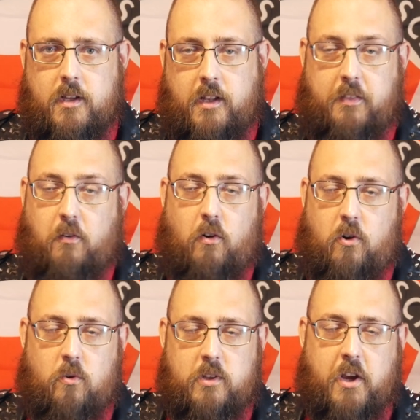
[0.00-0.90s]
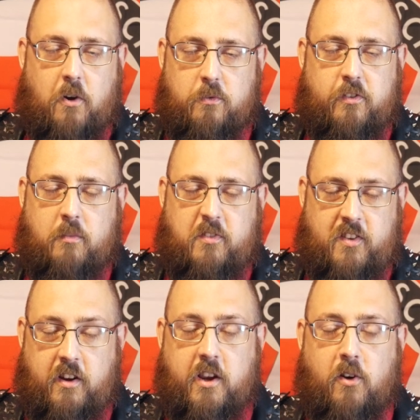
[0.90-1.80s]
Now, they're a wholly owned
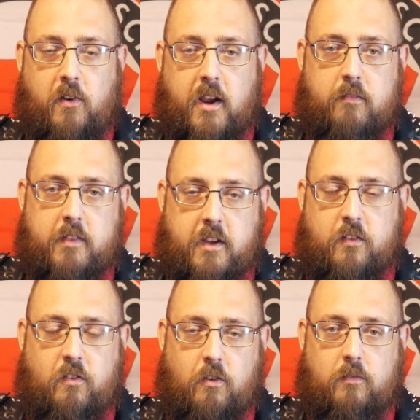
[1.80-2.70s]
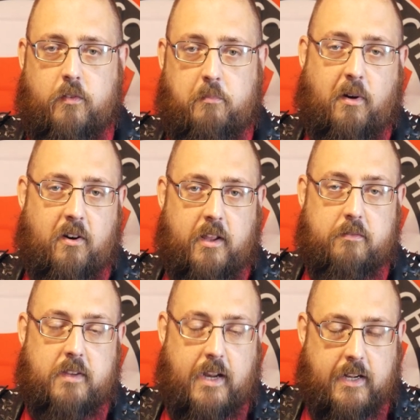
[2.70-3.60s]
subsidiary of the Conservative Party
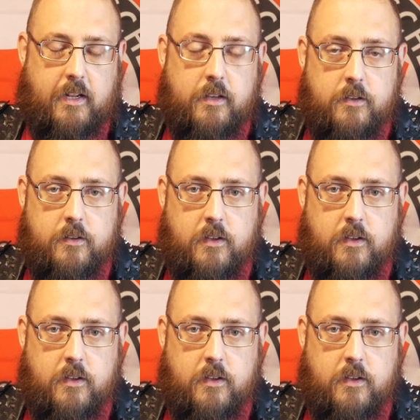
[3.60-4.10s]
of Canada,